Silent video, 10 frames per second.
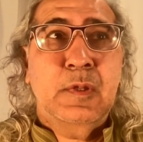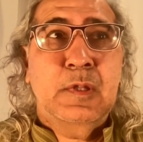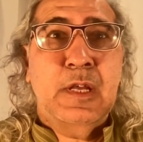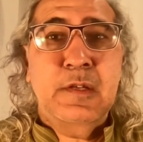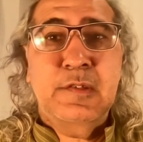
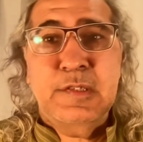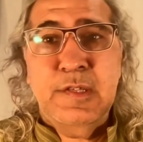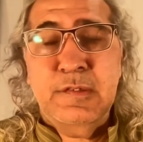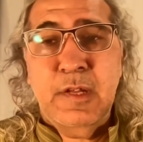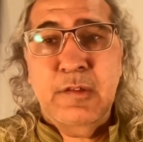the
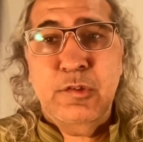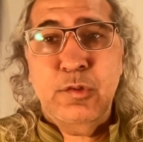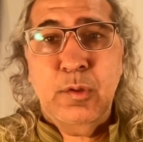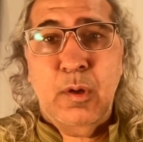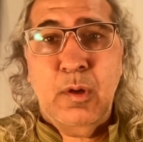insistence
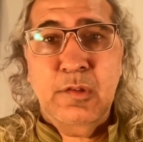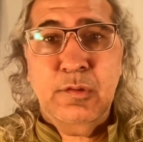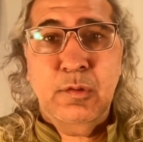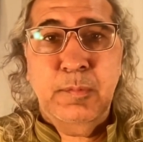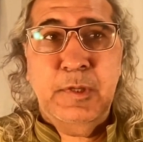should
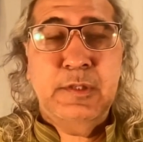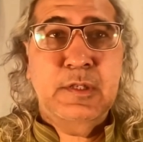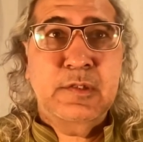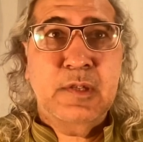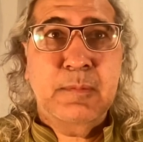also be
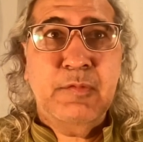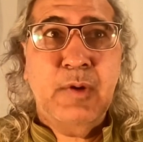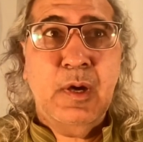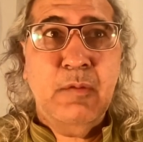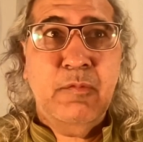that some of
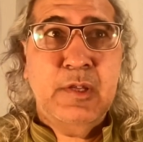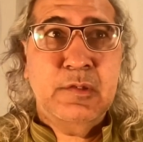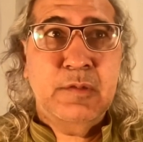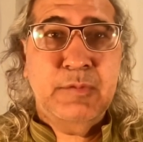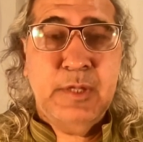our
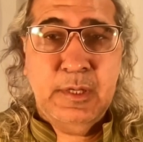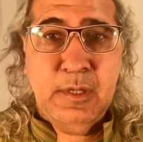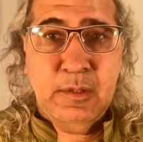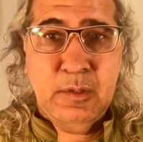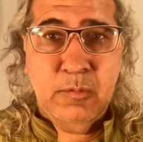ways of
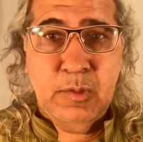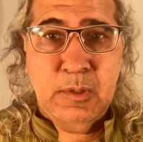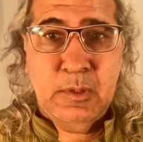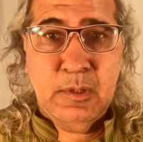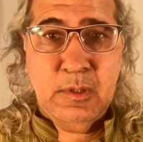thinking the world